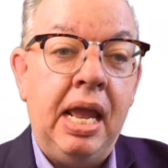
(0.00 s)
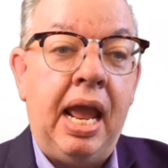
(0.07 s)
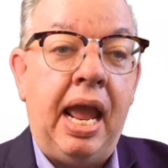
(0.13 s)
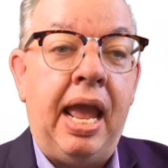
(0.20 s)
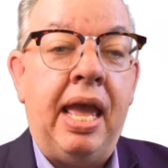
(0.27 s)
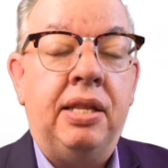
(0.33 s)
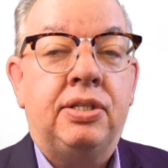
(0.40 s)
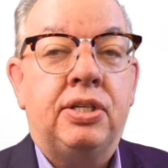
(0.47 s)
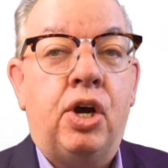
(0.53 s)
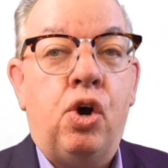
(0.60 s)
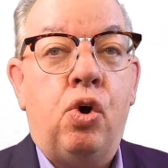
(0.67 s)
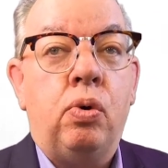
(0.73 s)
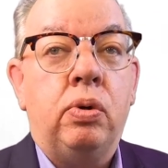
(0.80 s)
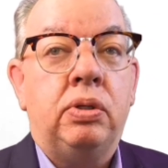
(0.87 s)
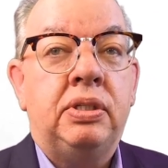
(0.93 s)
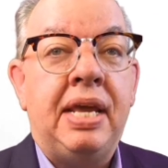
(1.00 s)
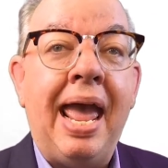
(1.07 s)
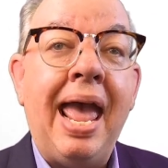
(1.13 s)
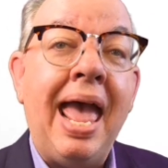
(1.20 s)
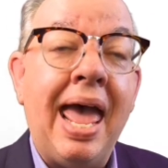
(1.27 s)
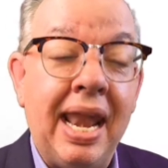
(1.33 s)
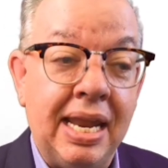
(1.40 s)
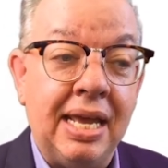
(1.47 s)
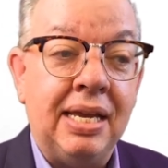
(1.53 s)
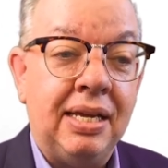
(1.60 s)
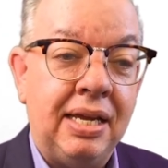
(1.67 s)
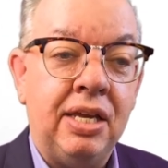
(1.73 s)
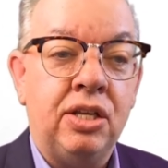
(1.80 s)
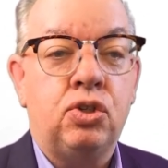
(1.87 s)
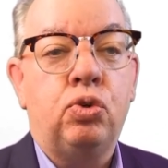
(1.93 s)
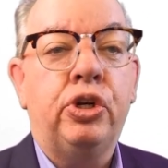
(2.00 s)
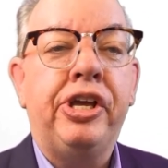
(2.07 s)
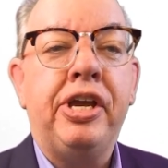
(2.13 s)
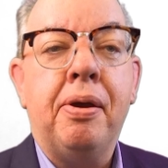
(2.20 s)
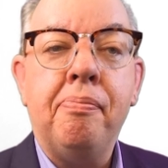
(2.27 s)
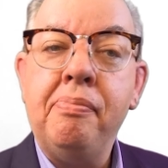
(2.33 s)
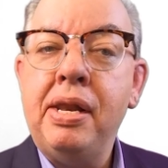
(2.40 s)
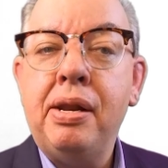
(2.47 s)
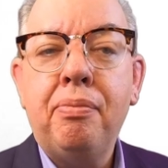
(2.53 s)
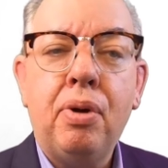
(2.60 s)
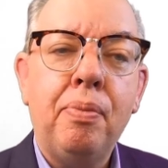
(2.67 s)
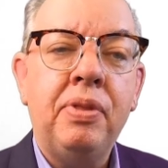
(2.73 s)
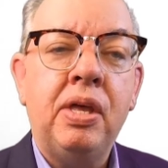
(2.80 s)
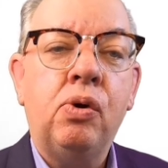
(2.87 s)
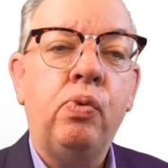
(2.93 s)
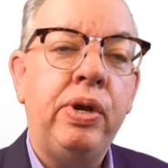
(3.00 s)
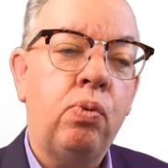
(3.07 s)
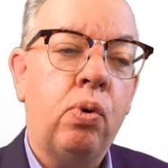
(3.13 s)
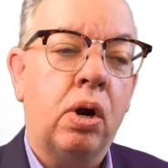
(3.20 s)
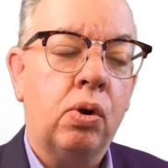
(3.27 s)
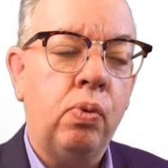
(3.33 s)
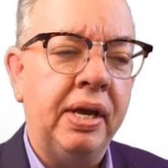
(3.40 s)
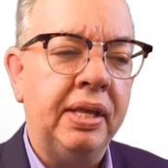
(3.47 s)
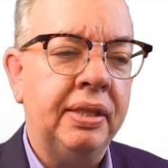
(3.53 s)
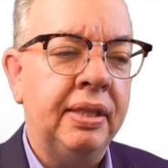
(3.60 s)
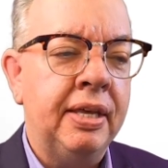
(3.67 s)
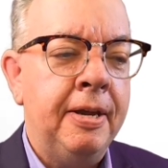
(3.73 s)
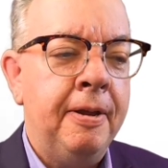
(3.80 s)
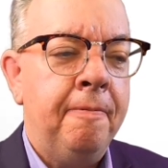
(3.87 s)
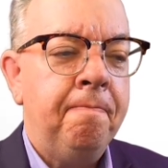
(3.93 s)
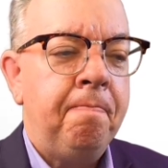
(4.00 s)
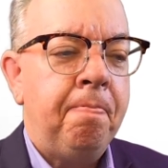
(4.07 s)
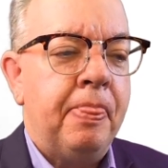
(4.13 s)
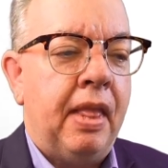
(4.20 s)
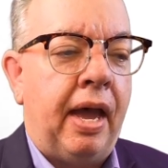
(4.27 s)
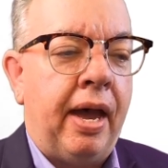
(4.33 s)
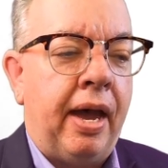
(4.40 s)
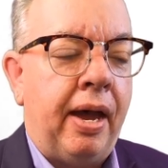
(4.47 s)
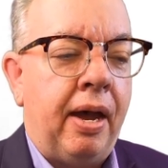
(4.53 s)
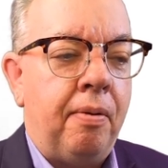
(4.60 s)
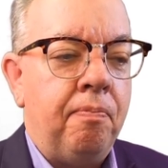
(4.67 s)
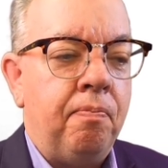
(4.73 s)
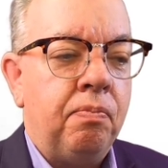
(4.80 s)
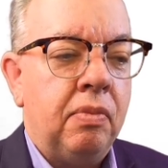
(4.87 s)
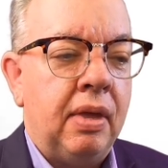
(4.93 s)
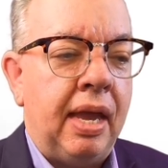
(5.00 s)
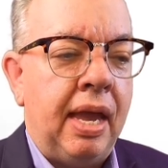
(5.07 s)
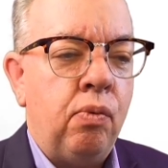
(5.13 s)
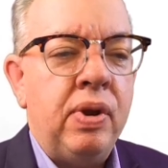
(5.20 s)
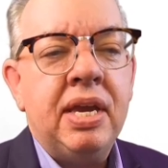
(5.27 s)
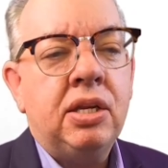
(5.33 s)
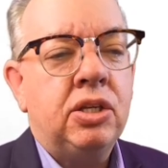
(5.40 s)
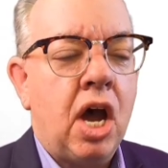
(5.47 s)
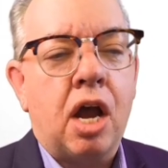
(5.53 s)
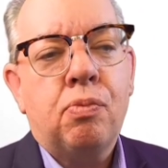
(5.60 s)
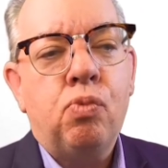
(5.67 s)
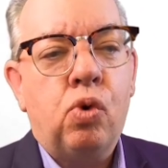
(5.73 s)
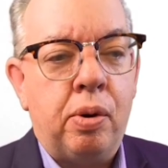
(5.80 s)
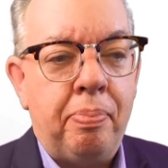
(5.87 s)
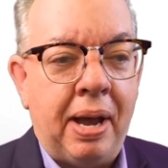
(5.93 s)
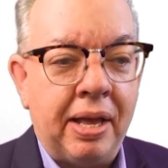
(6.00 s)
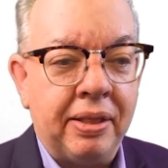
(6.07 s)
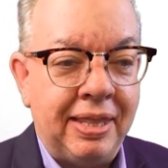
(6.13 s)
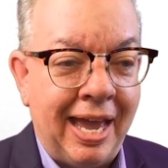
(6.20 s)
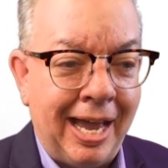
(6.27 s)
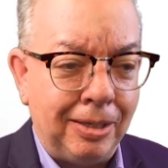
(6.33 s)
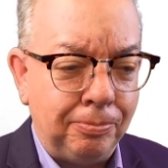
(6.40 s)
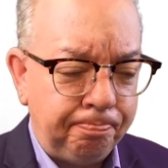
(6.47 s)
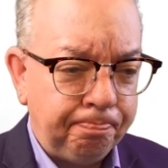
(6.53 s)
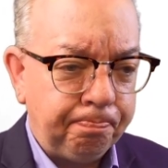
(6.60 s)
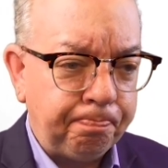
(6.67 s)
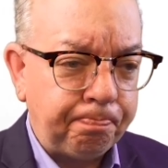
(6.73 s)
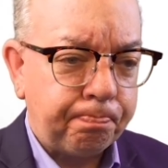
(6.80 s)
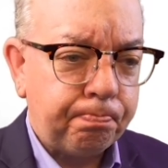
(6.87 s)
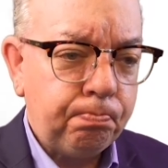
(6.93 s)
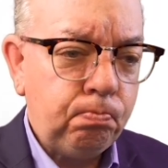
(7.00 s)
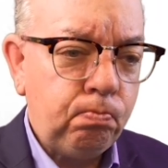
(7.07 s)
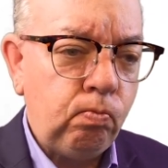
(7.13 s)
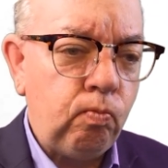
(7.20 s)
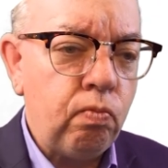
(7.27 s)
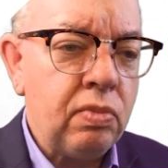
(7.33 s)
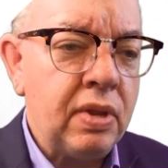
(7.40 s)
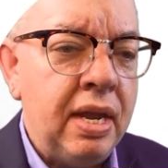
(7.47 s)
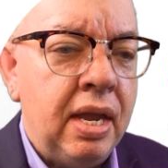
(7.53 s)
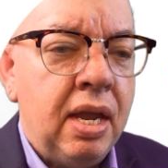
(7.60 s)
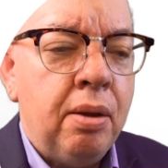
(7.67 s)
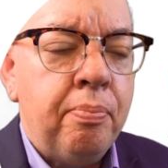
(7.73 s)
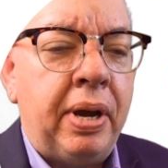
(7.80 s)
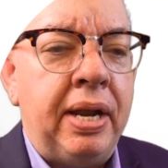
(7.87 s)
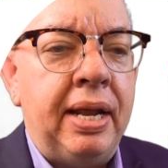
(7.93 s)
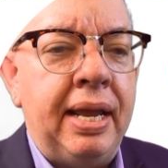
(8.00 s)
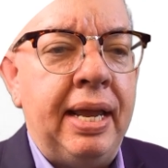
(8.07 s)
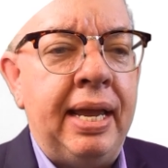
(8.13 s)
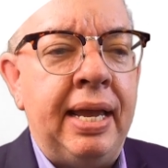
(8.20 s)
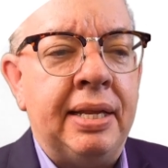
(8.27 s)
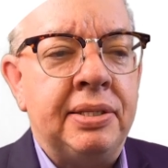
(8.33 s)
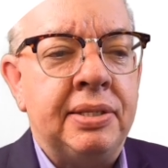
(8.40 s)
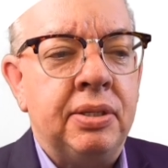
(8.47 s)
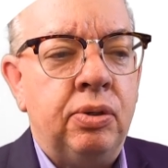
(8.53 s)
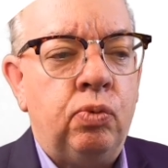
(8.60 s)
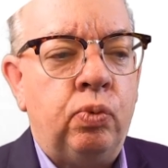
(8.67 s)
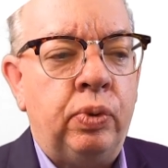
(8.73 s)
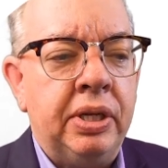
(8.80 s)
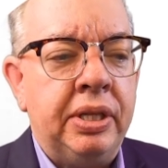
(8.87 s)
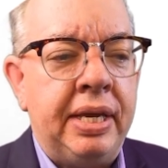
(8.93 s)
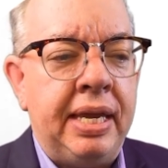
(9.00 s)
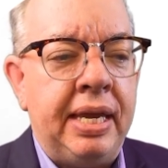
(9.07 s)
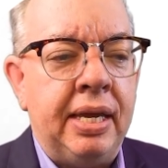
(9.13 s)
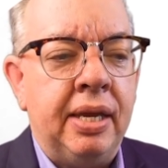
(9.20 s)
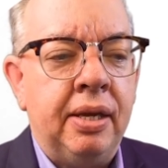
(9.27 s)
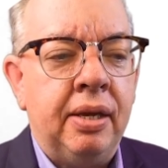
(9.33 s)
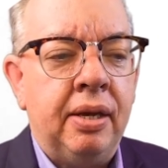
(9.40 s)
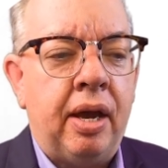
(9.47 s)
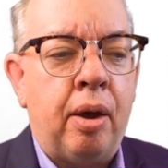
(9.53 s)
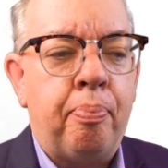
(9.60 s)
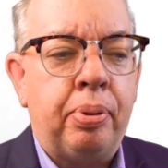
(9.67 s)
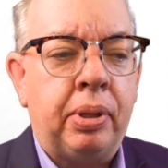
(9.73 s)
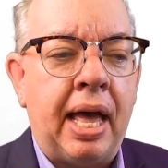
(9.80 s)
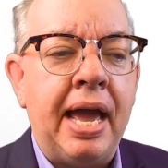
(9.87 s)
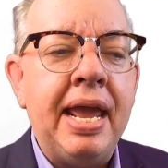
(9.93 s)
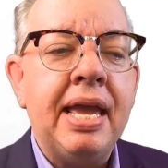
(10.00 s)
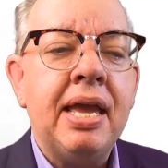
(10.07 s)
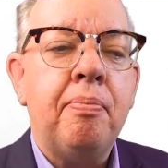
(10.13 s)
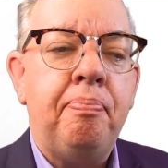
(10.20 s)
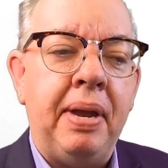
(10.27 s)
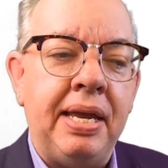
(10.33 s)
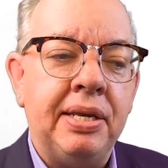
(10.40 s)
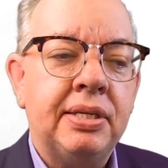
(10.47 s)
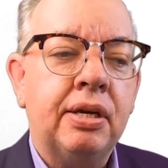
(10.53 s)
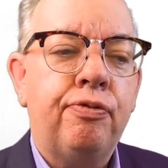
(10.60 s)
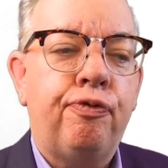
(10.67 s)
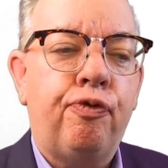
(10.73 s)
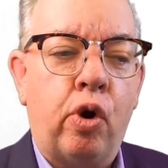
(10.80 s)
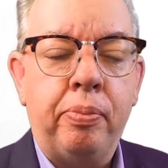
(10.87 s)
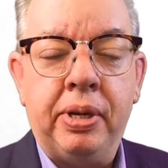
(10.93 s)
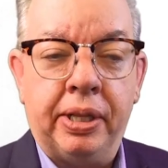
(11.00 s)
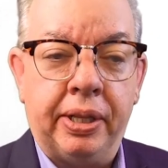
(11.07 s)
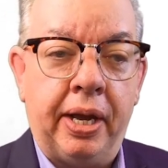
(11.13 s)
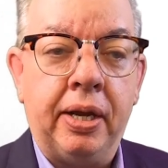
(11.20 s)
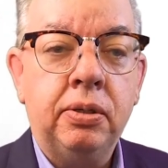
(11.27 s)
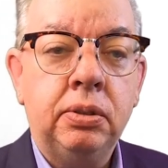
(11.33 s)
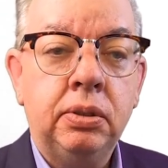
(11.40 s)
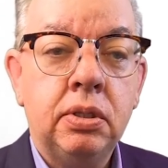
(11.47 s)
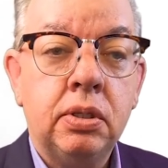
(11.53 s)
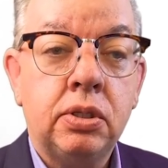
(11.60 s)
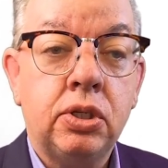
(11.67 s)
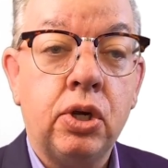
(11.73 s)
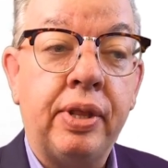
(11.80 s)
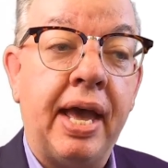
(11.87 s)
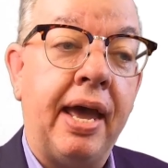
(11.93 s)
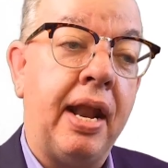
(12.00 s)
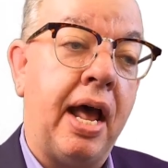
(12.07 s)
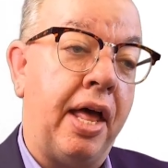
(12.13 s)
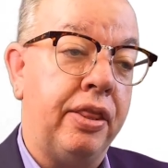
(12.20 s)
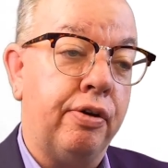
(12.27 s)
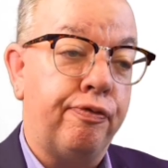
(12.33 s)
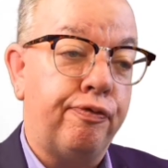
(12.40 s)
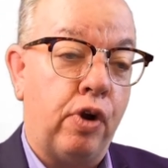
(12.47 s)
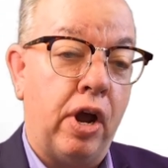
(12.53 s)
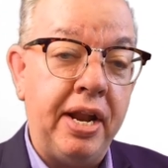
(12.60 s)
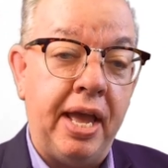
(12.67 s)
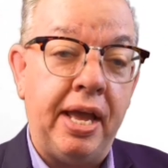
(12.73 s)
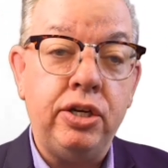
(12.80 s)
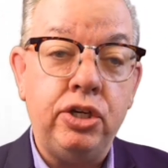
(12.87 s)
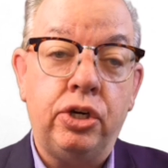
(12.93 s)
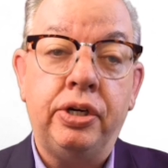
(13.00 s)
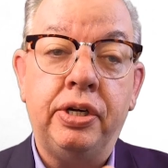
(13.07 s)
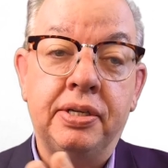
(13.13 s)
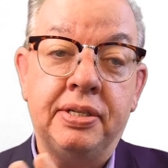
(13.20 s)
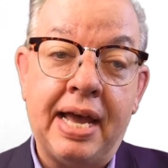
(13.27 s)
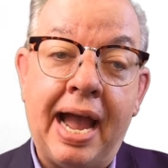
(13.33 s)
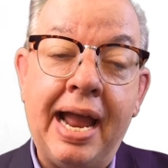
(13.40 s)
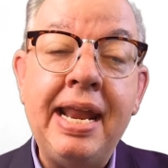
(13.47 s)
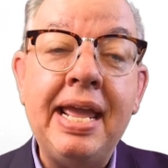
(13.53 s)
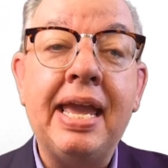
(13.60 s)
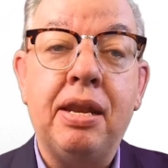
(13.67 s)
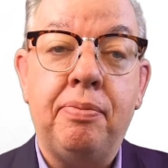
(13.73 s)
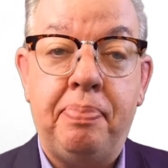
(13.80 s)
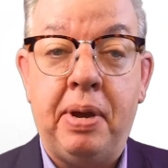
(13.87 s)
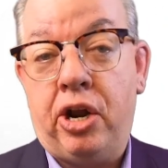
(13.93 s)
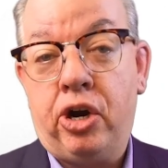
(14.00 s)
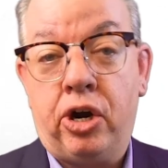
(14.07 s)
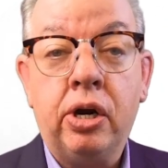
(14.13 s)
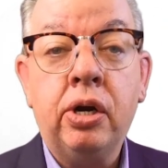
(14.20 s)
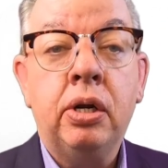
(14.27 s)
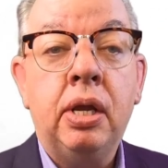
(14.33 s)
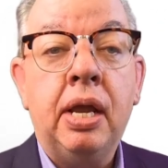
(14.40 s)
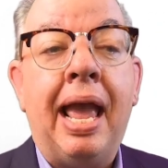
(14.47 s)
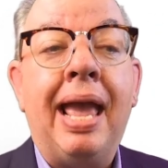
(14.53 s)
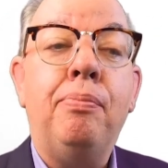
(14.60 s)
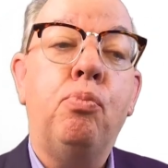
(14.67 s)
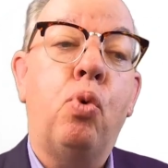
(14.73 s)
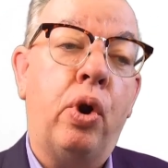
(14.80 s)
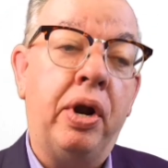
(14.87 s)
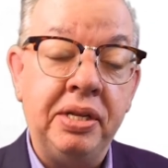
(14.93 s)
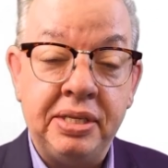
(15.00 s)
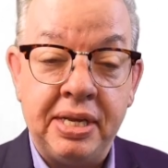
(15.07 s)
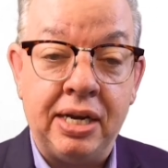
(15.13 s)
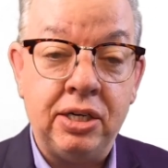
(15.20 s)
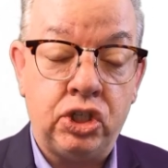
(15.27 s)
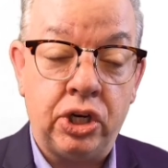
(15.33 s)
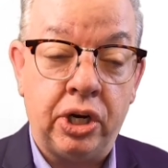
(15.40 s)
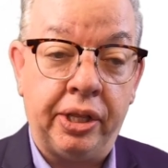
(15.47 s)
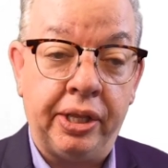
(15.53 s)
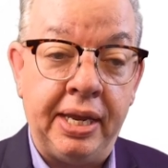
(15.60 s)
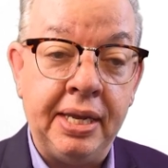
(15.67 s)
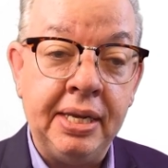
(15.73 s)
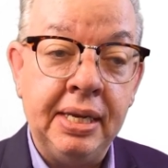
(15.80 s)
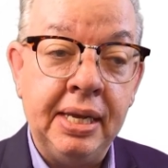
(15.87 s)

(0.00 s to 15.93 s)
And so 10 is really a minimum that we work with. And we can talk more about that. But it's really applying a basic formula so that on the front end, you're designing it better and more intentionally.